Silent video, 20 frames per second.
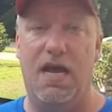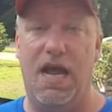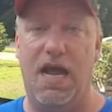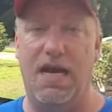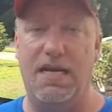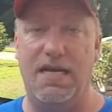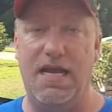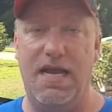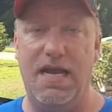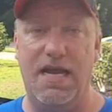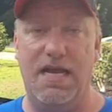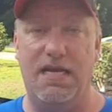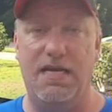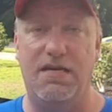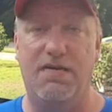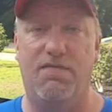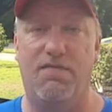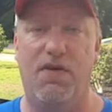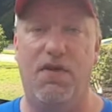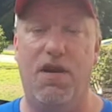and
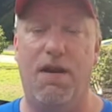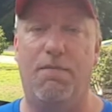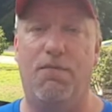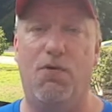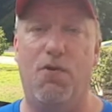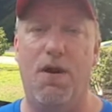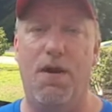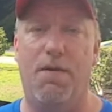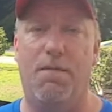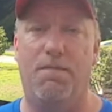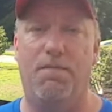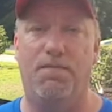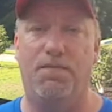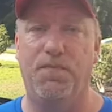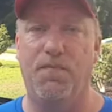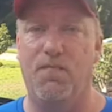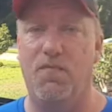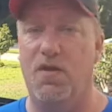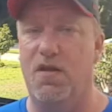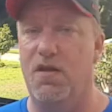then fill it up with oil.
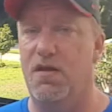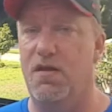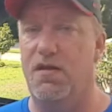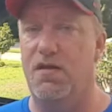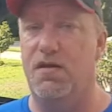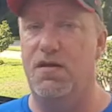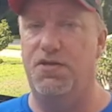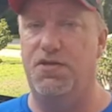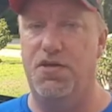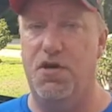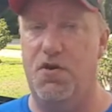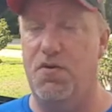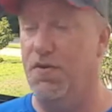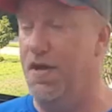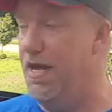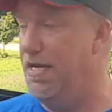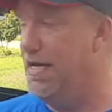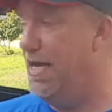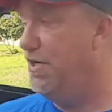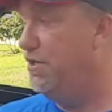So,
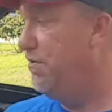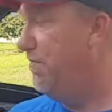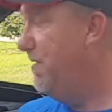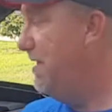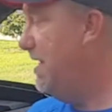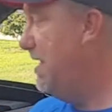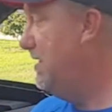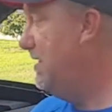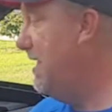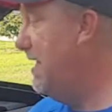and that should be this.